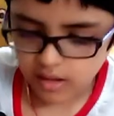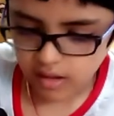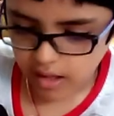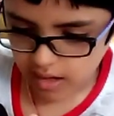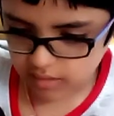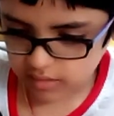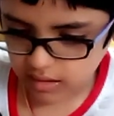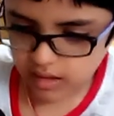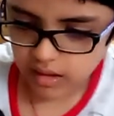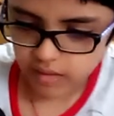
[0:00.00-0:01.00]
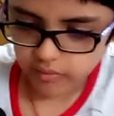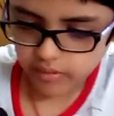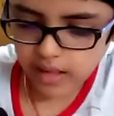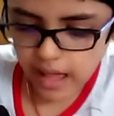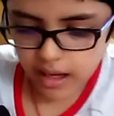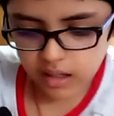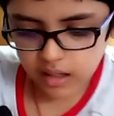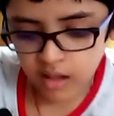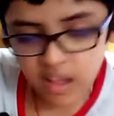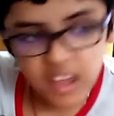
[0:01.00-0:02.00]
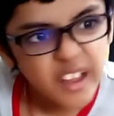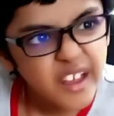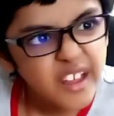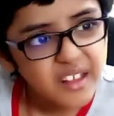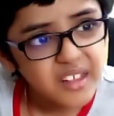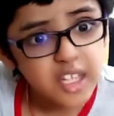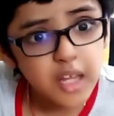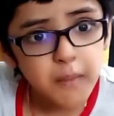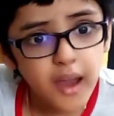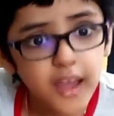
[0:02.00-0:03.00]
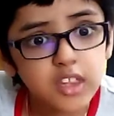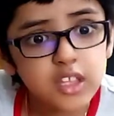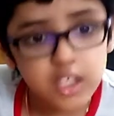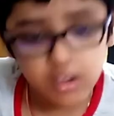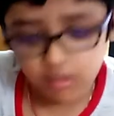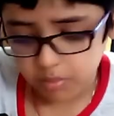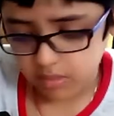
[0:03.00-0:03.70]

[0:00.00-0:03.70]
and then we'll add some ice cubes.